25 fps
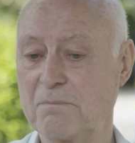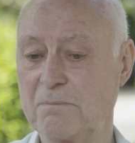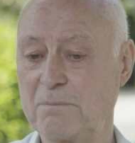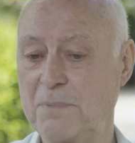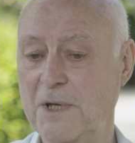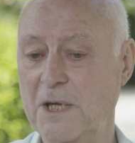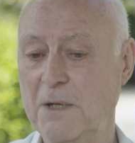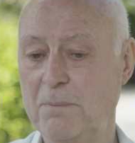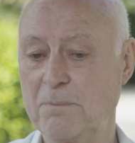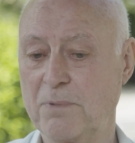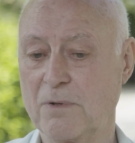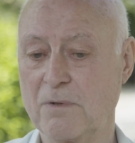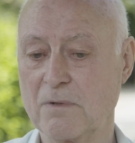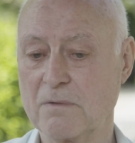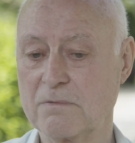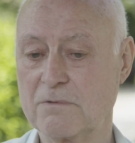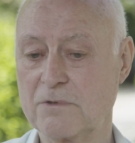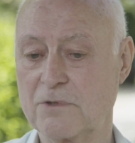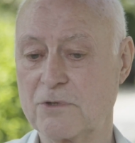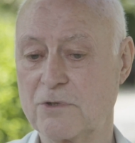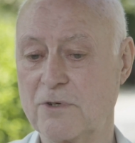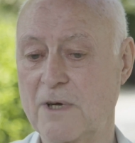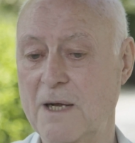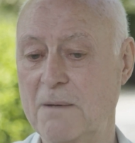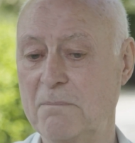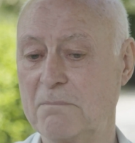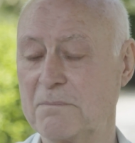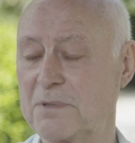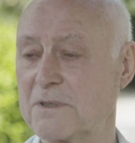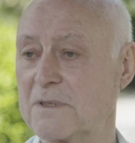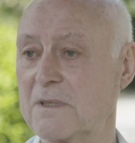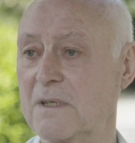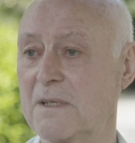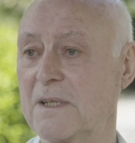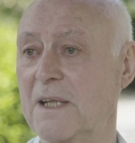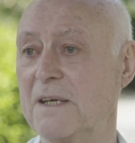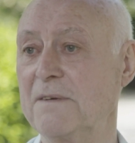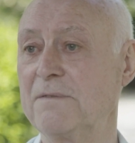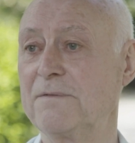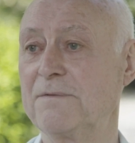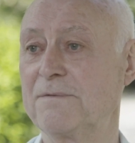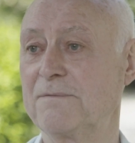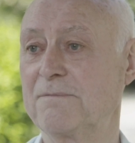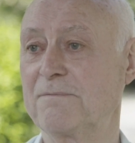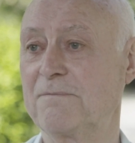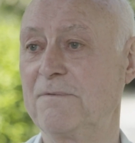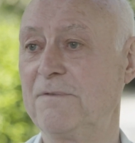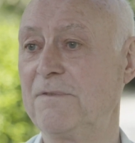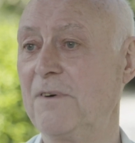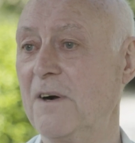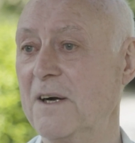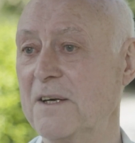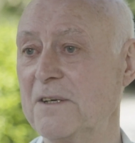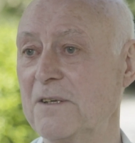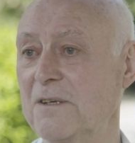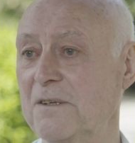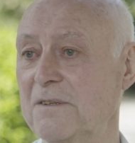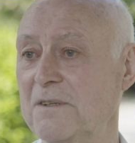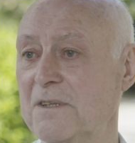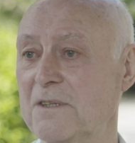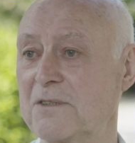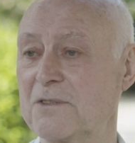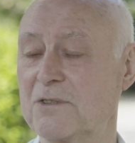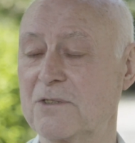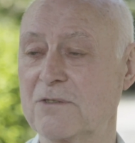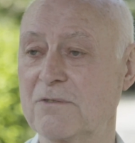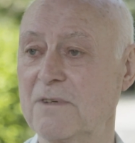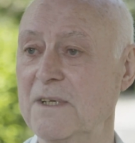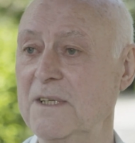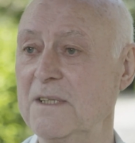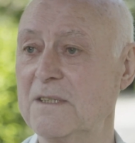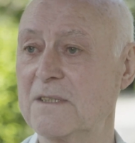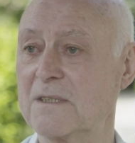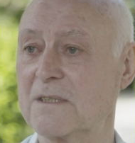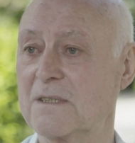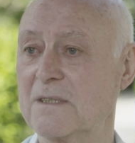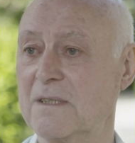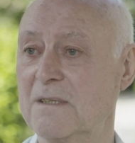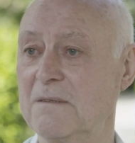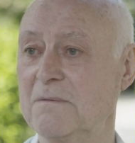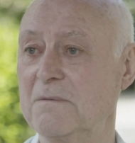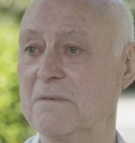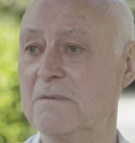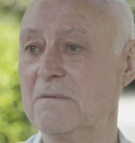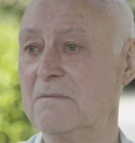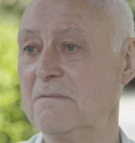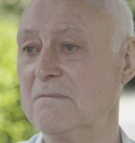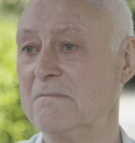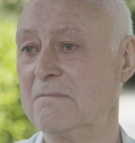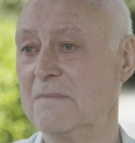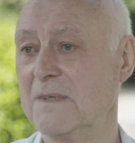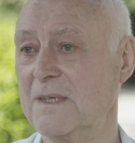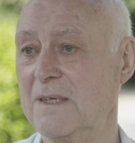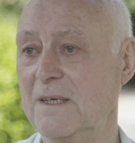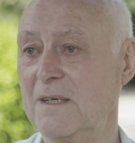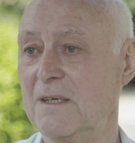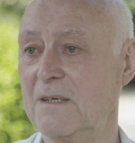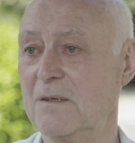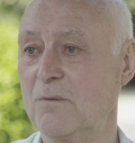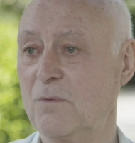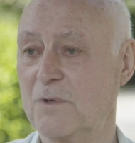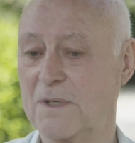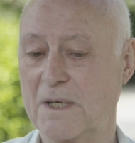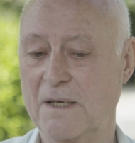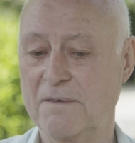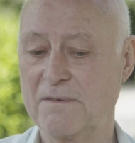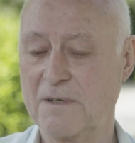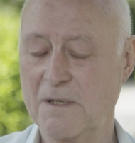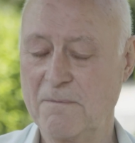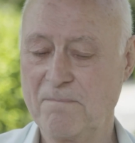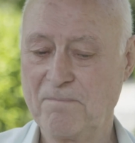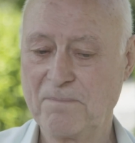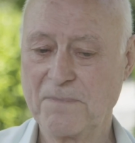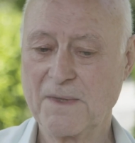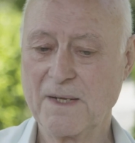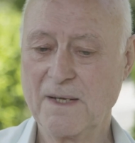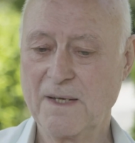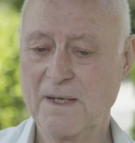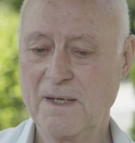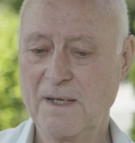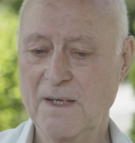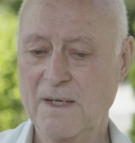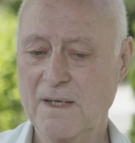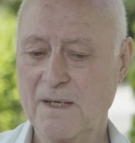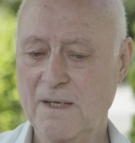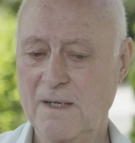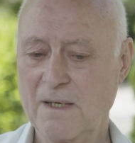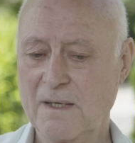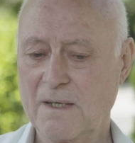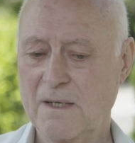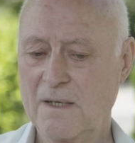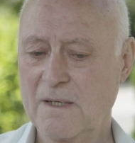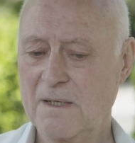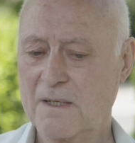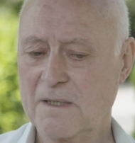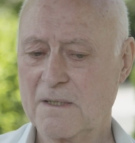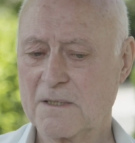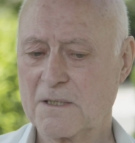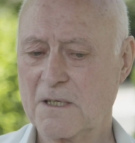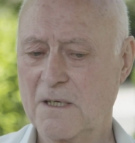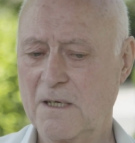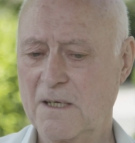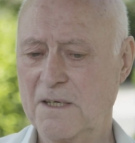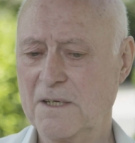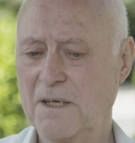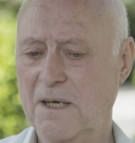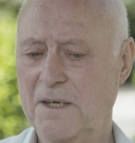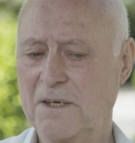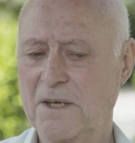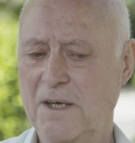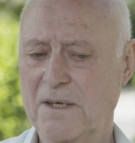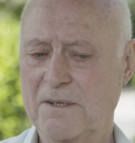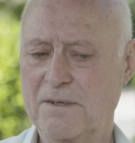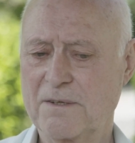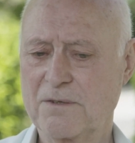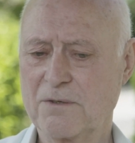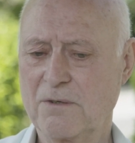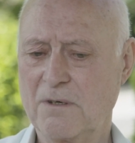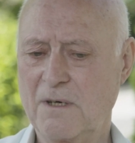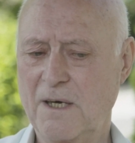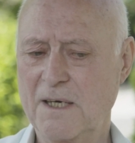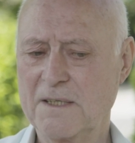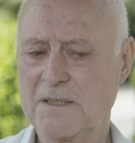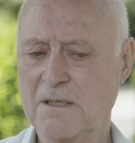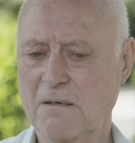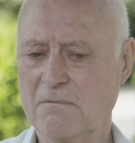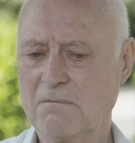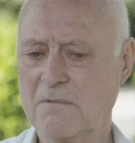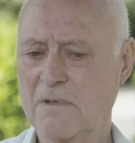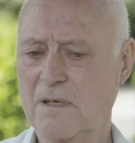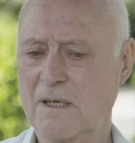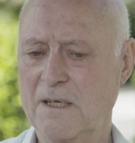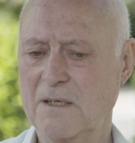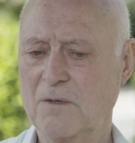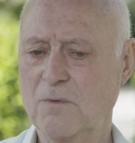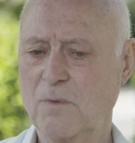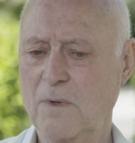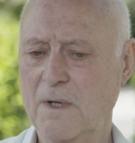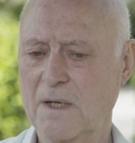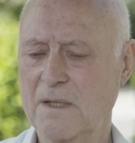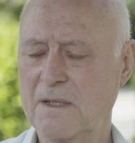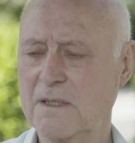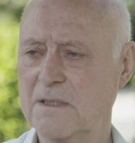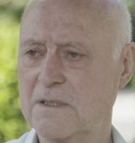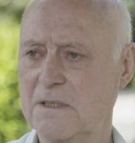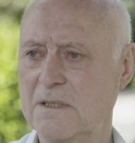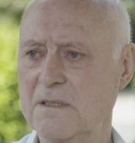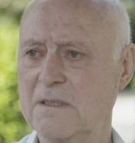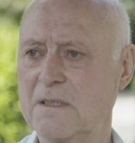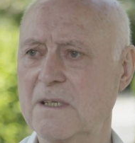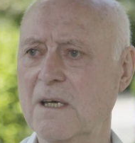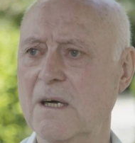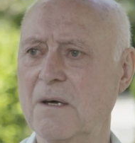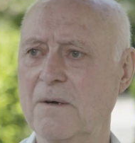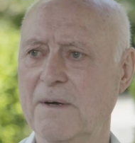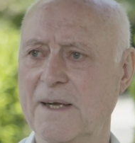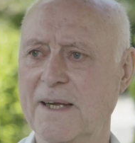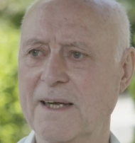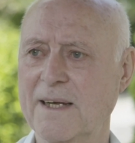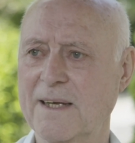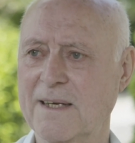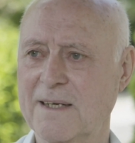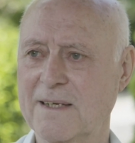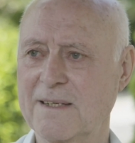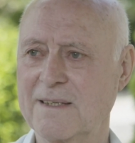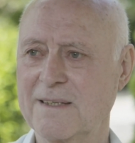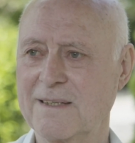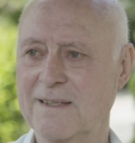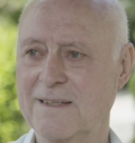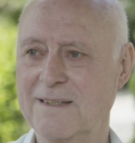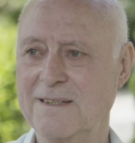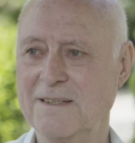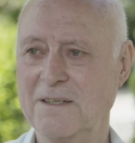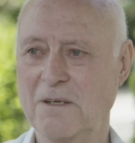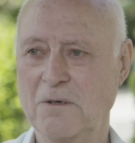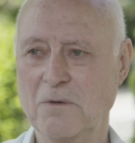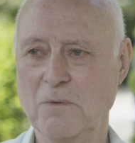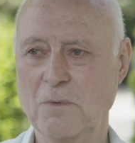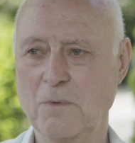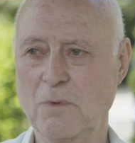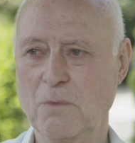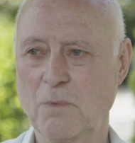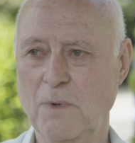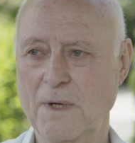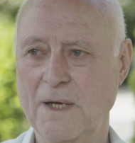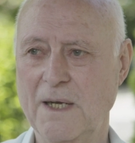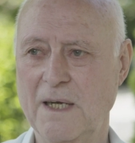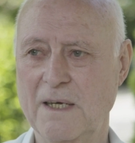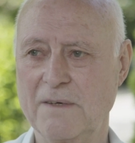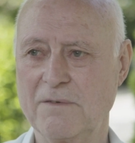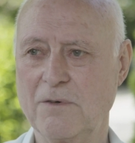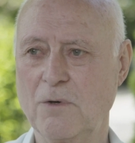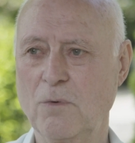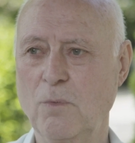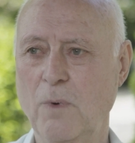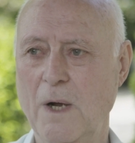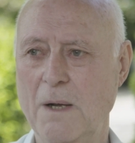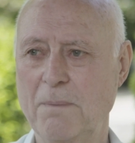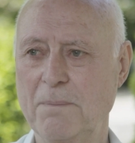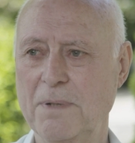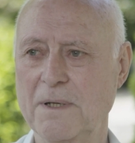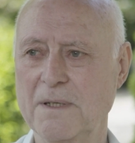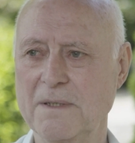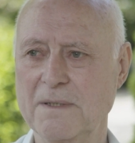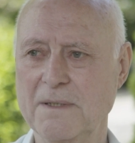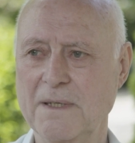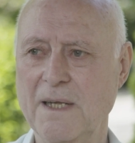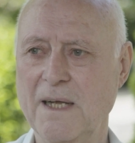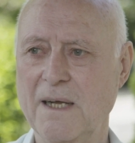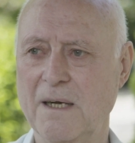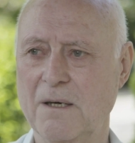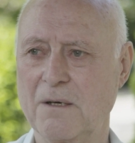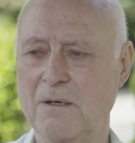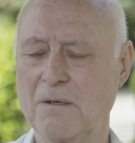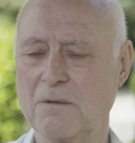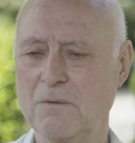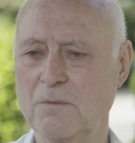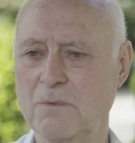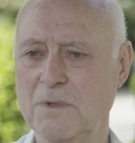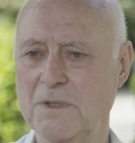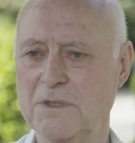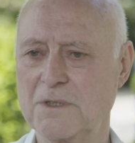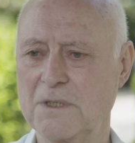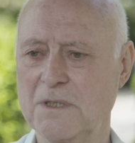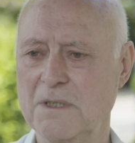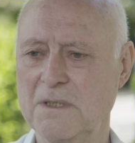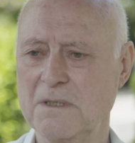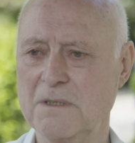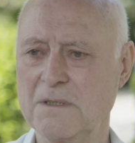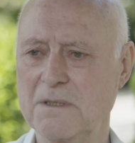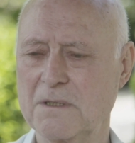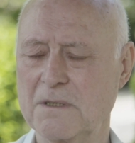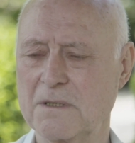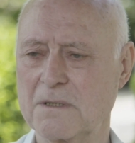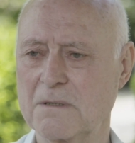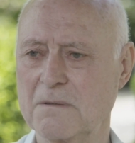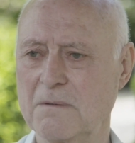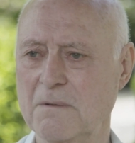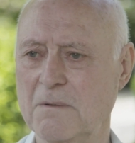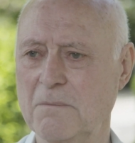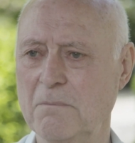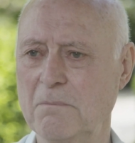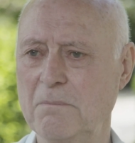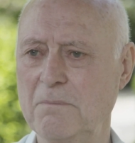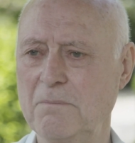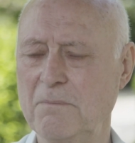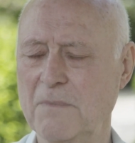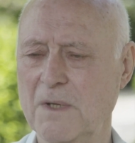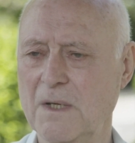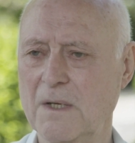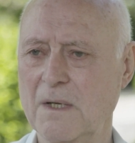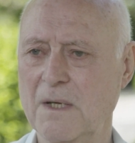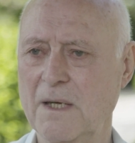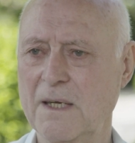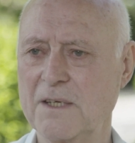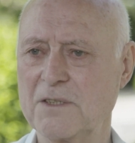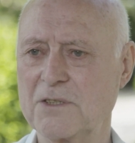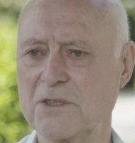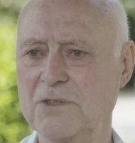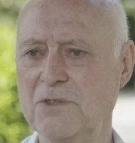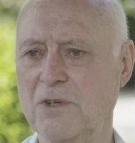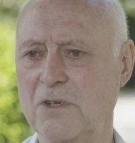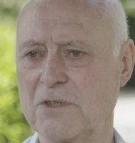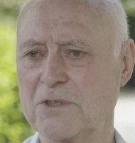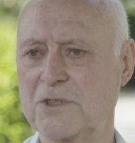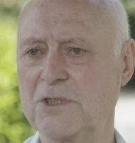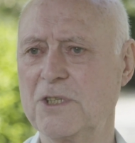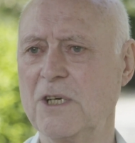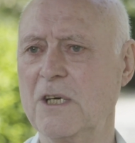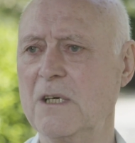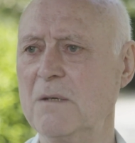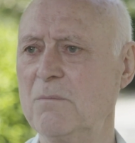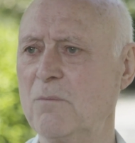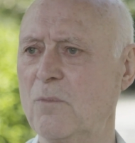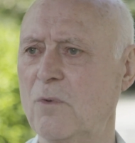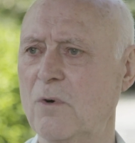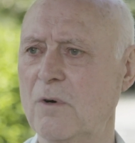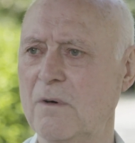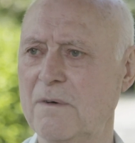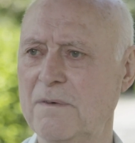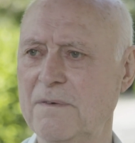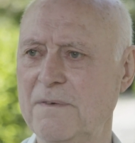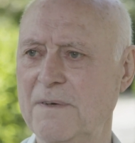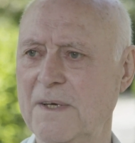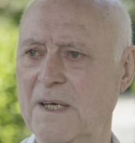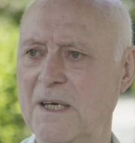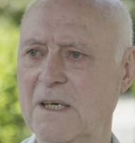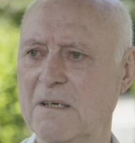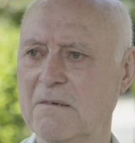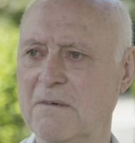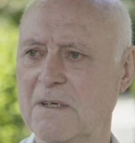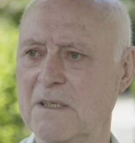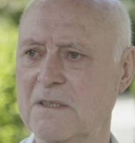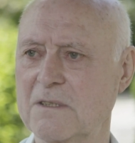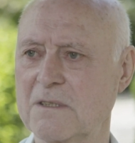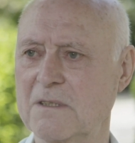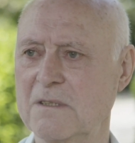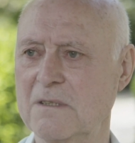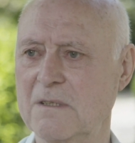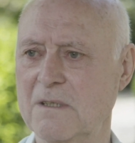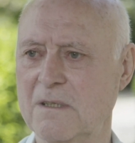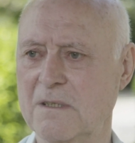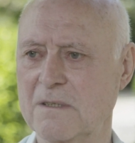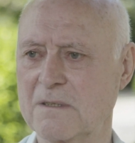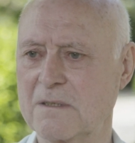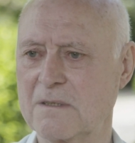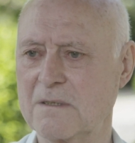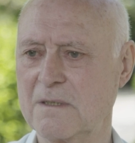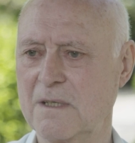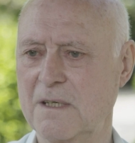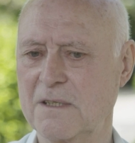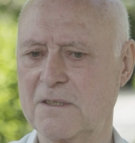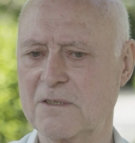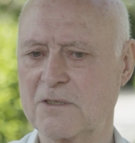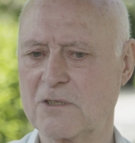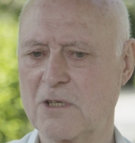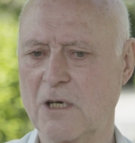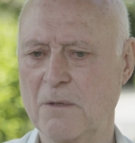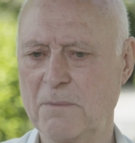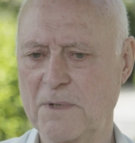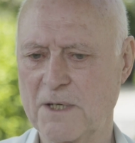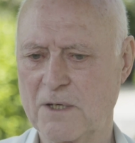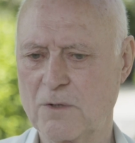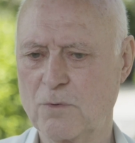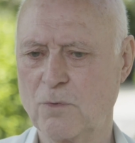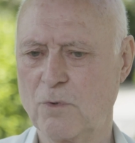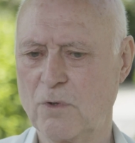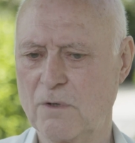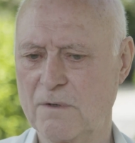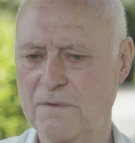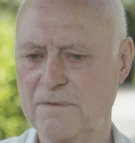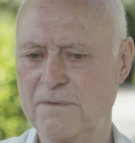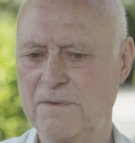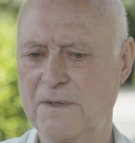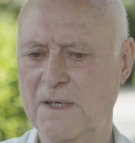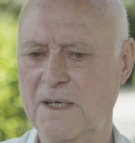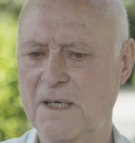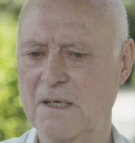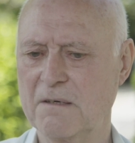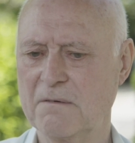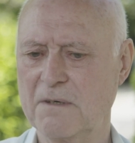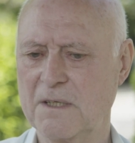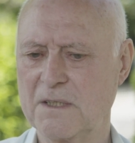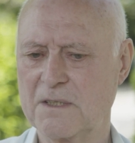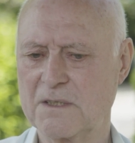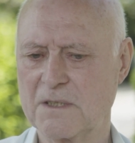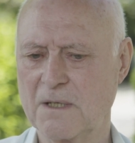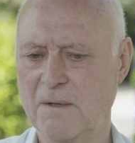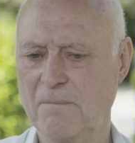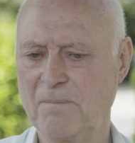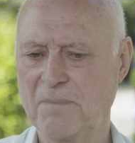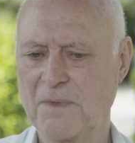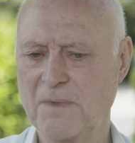people, tramps that they find on the streets and whatever. So, and I thought, I don't like where this is going. You know, we have a weapon now which is, it's not germ warfare, it's not atomic warfare, it's